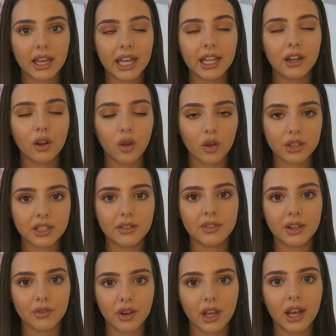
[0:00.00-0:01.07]
in lots of
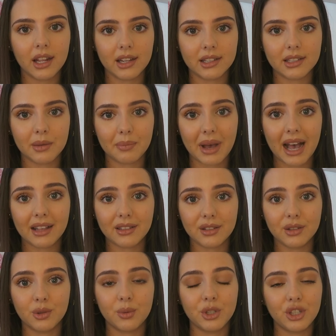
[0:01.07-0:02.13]
different colours and
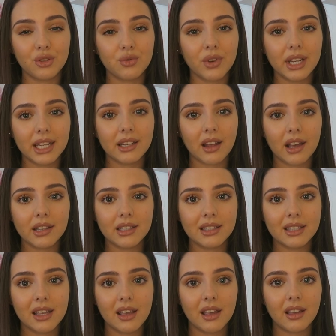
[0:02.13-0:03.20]
patterns, which is really
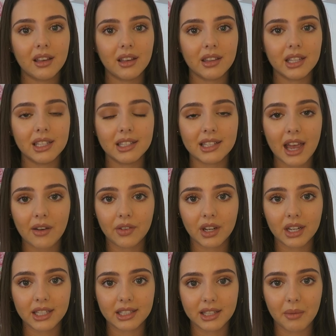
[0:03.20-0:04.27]
nice. There's
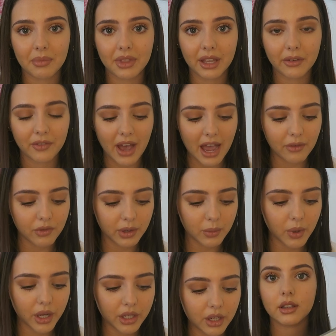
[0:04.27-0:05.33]
definitely something for
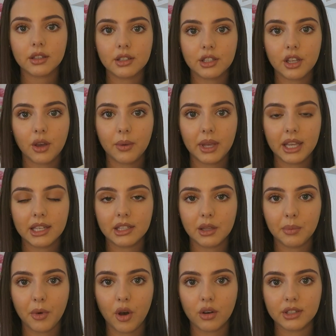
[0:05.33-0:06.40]
everyone. So here's
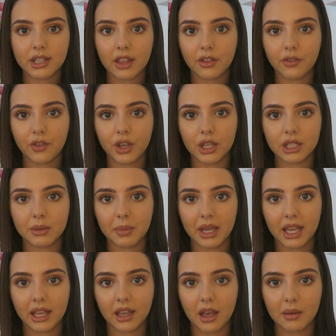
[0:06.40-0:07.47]
the box that the first
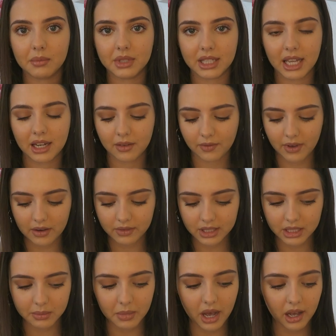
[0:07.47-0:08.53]
pair comes in.
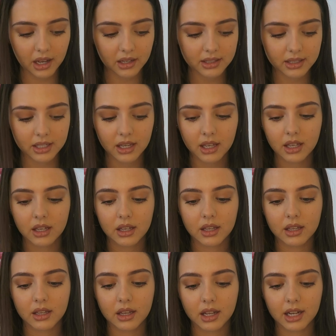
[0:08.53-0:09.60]
Very smart,
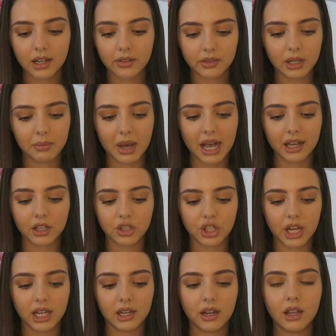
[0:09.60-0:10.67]
lovely
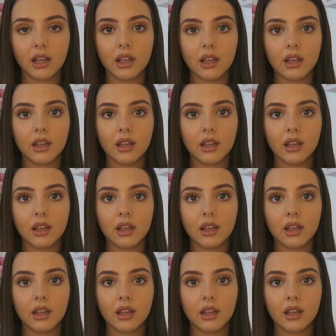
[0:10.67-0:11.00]
packaging.